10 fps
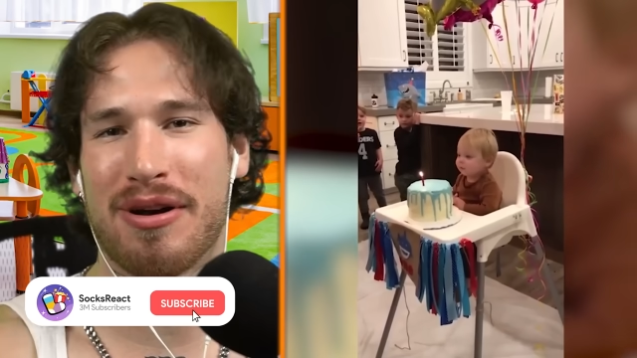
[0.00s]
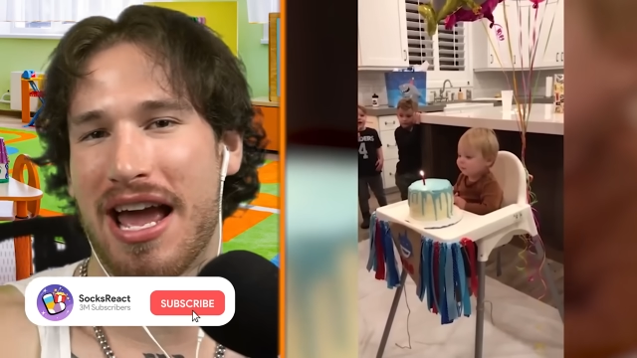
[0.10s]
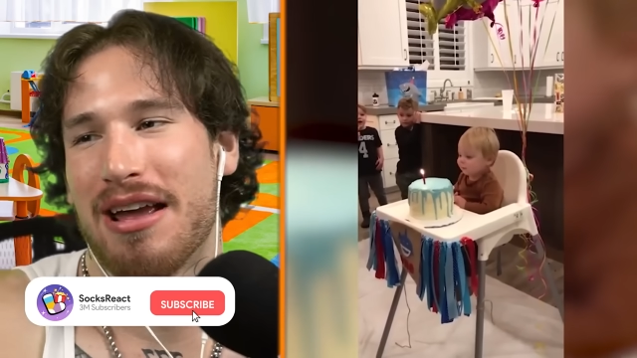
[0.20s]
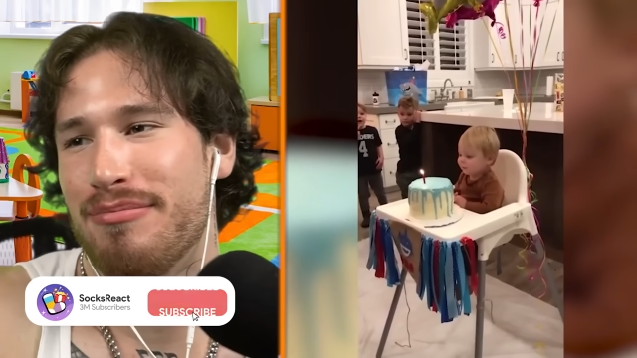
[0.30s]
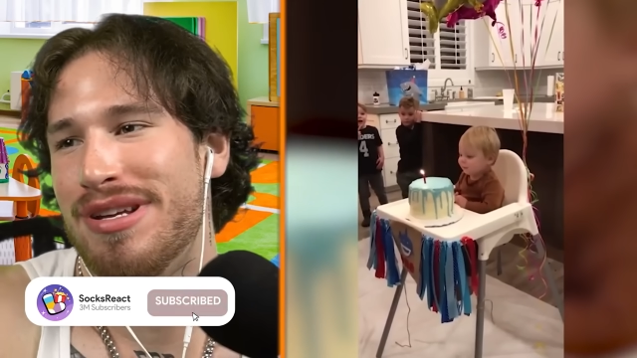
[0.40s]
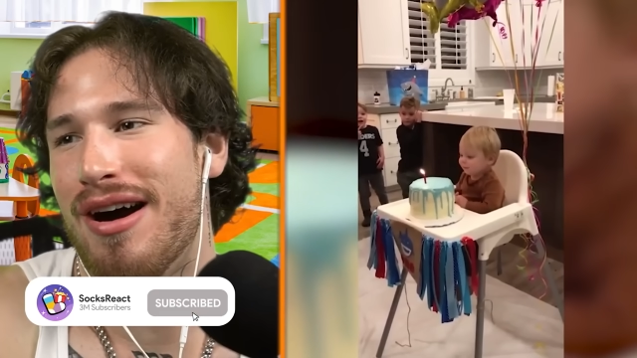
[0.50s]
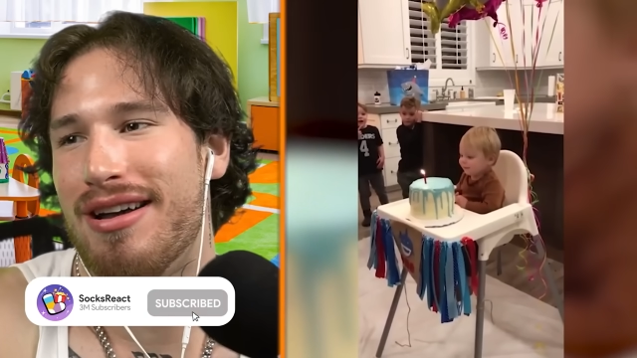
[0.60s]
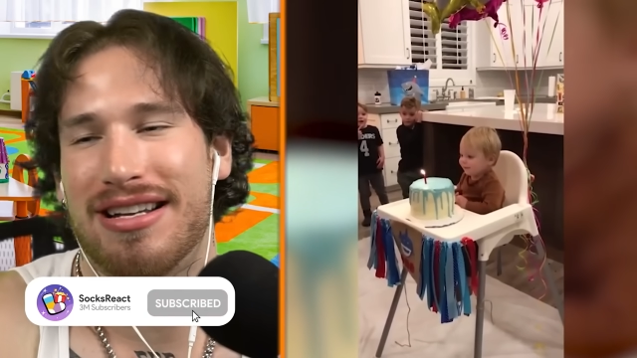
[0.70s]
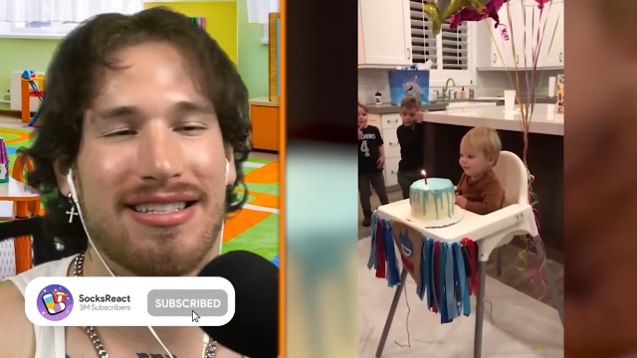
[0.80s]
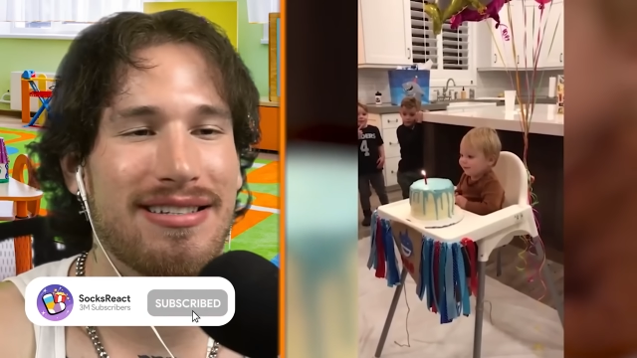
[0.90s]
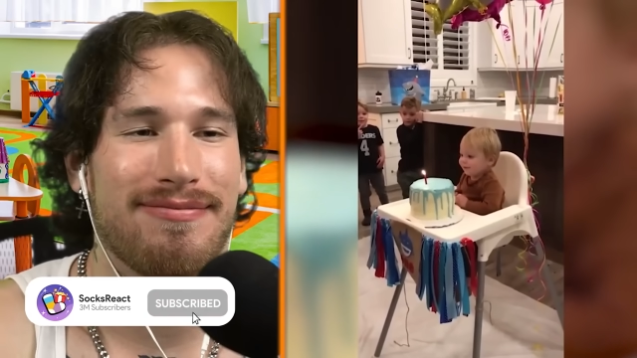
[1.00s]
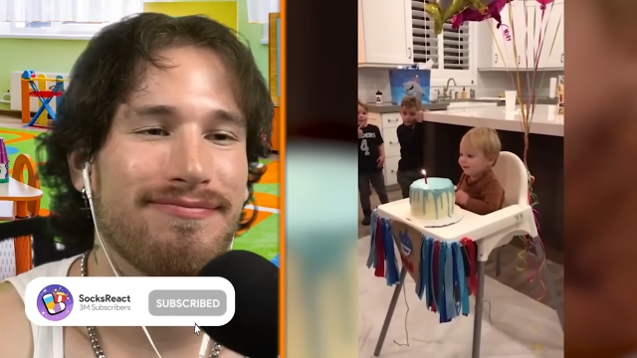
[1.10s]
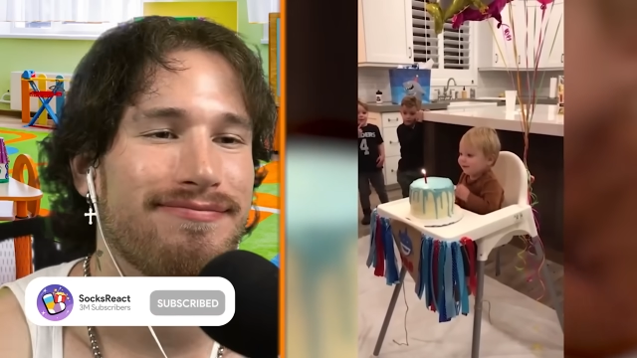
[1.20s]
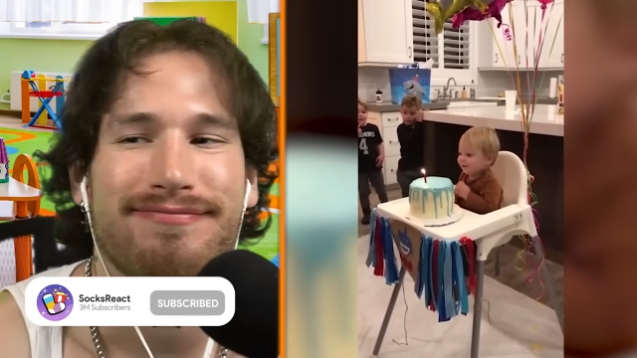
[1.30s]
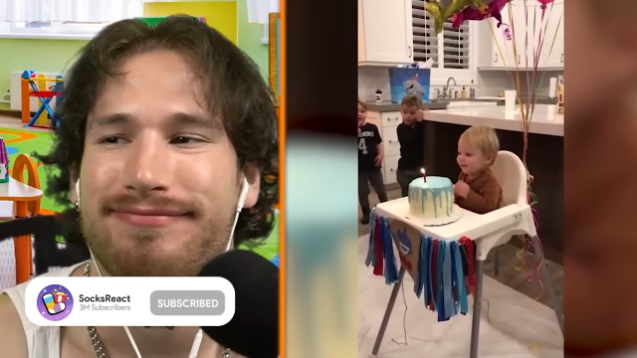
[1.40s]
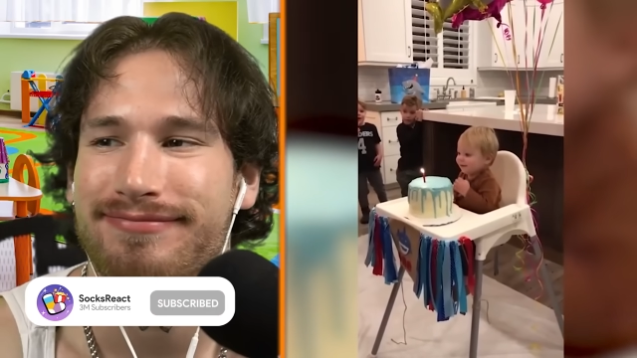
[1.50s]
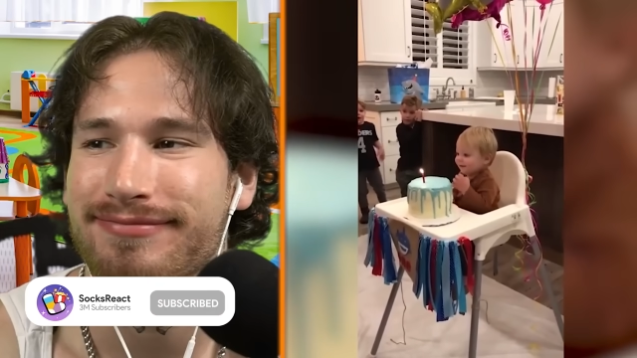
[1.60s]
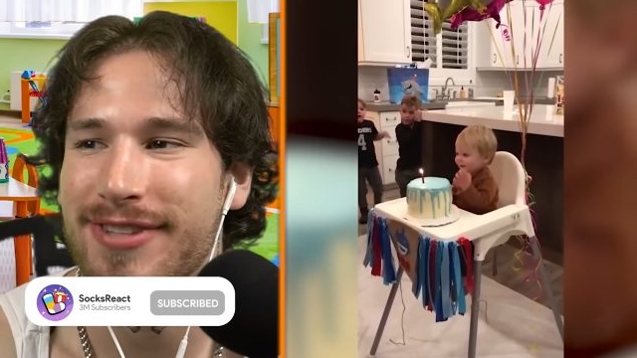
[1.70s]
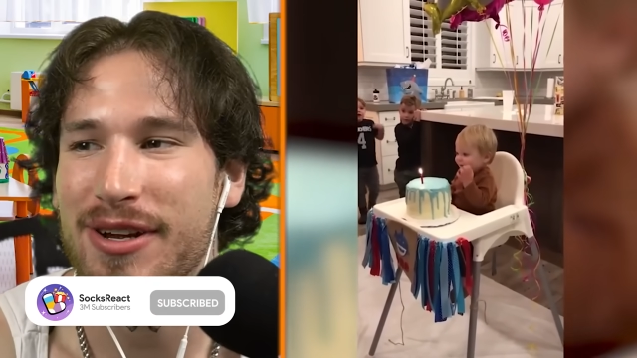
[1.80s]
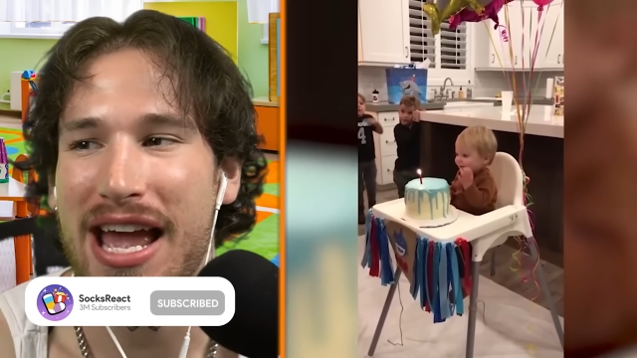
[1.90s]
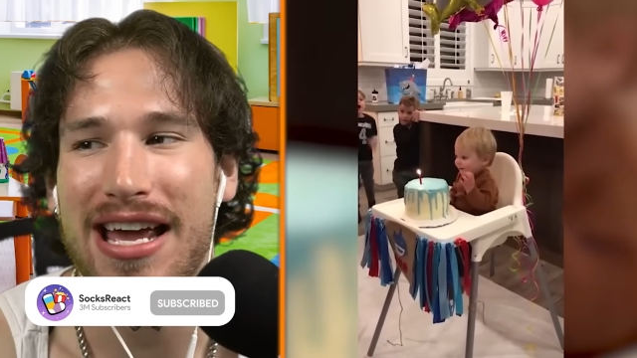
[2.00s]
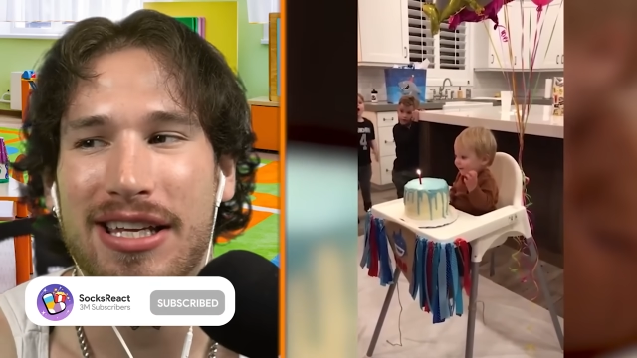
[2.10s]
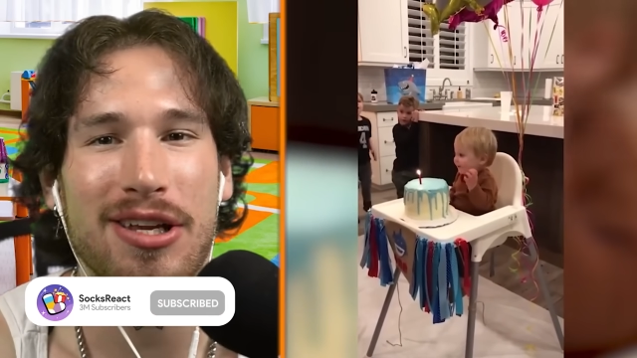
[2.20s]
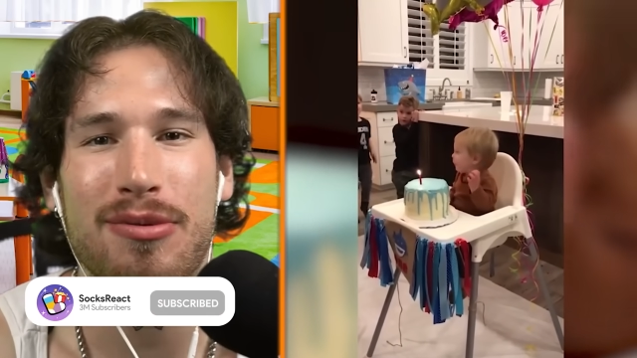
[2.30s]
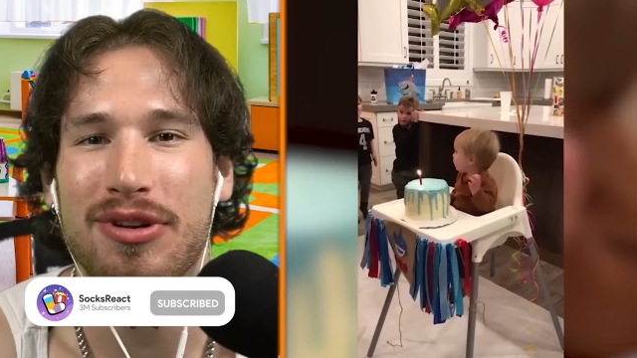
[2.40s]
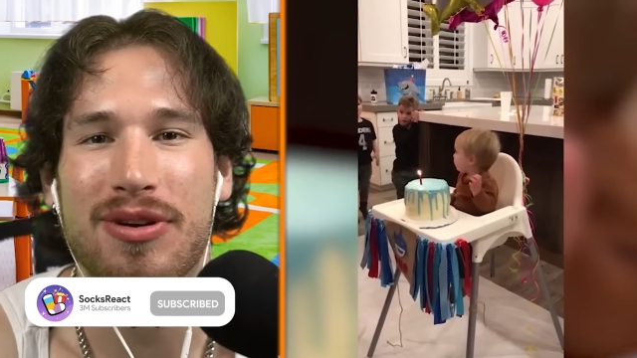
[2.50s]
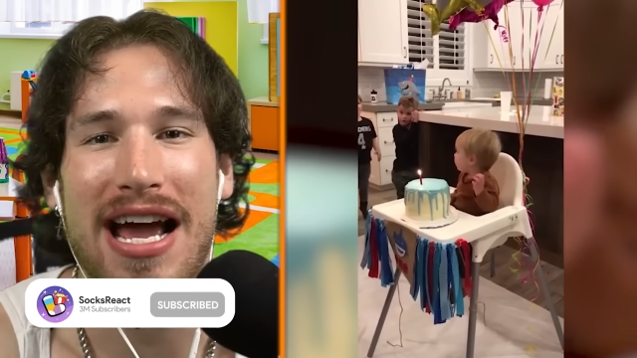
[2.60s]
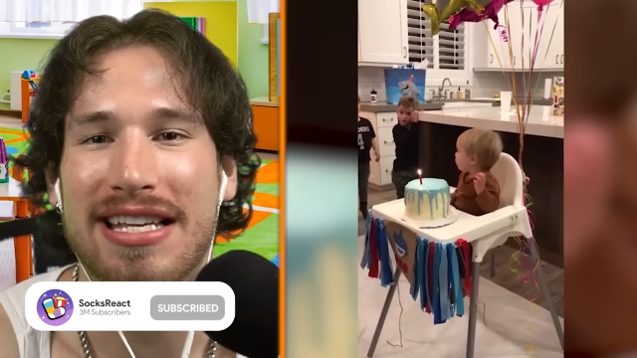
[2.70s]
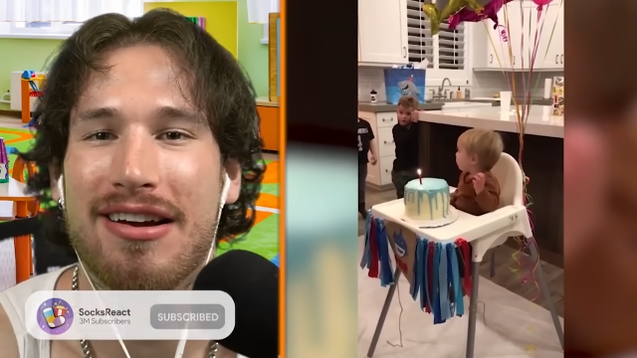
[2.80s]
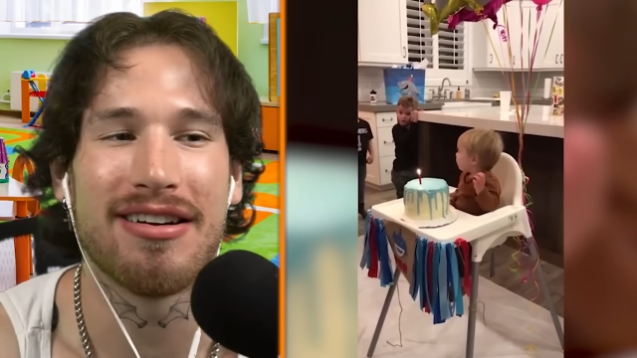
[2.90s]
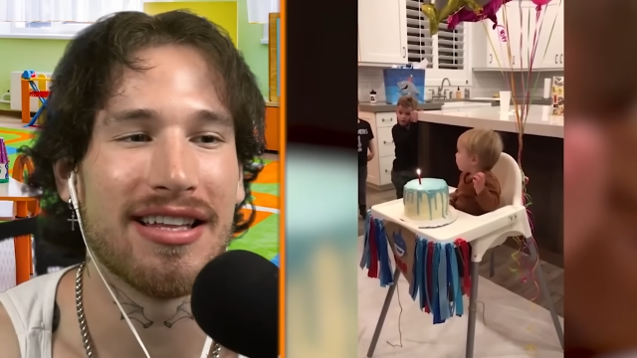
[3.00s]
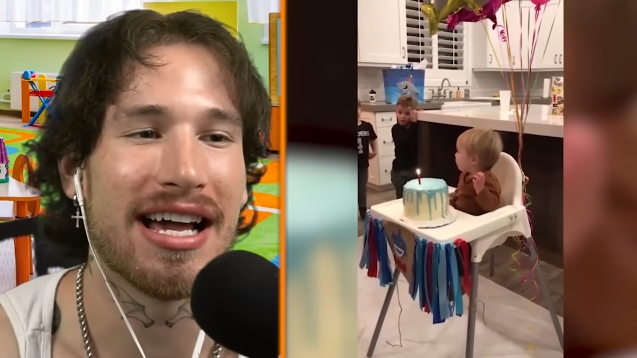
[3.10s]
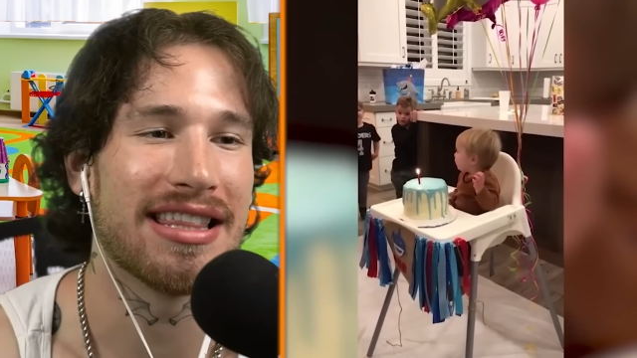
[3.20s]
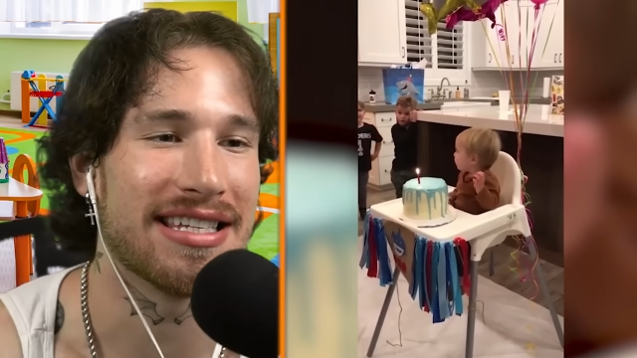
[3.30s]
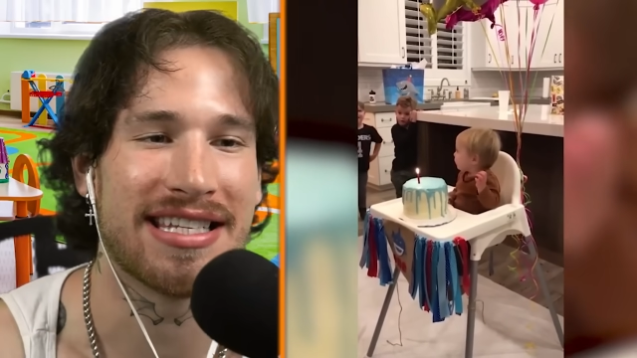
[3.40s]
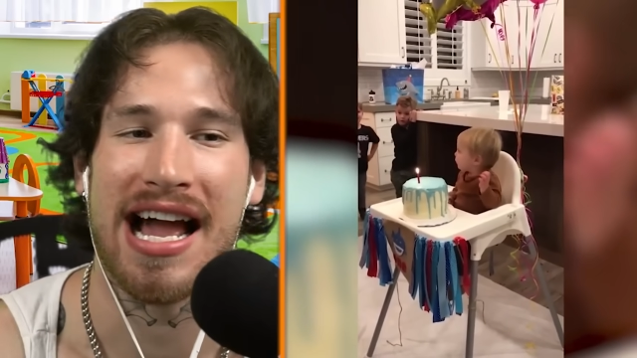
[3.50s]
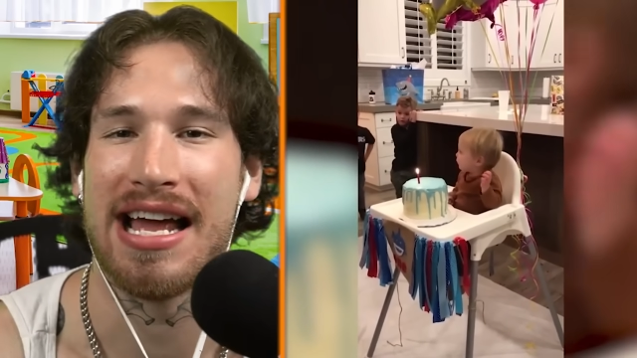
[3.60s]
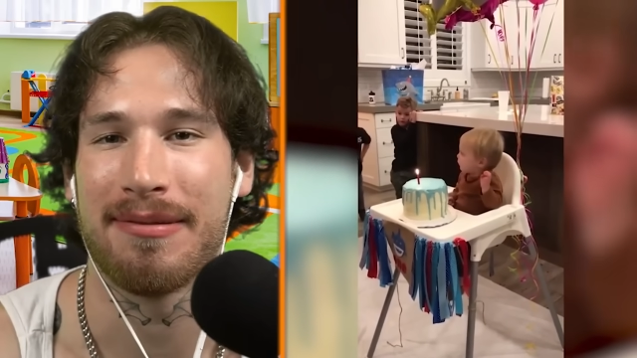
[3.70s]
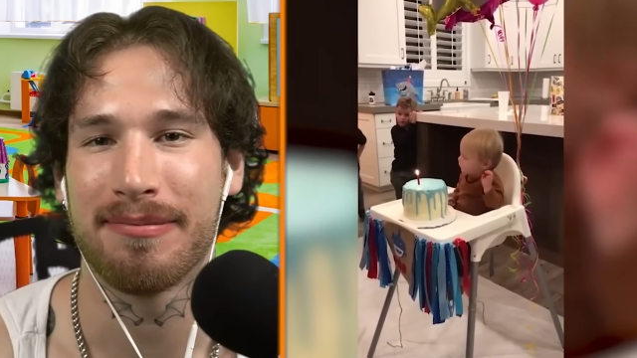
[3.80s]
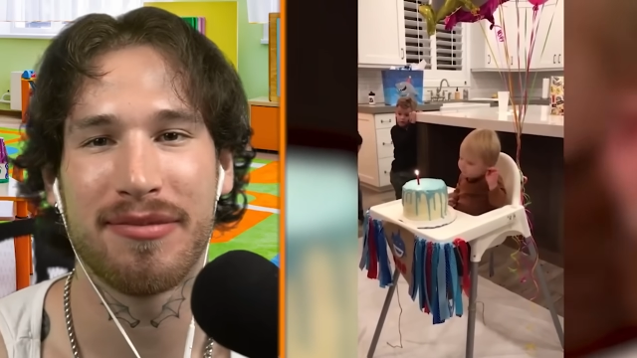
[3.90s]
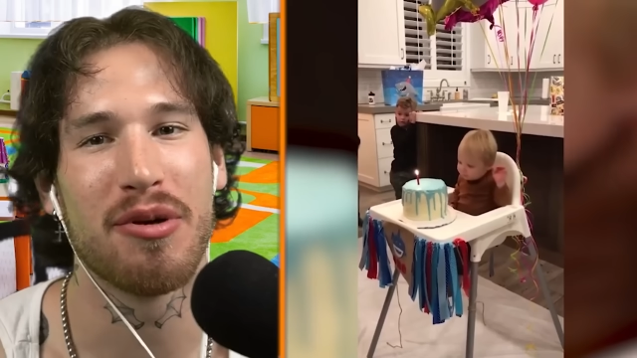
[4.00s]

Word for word: Okay, be honest. Okay, you you guys aren't like this guy.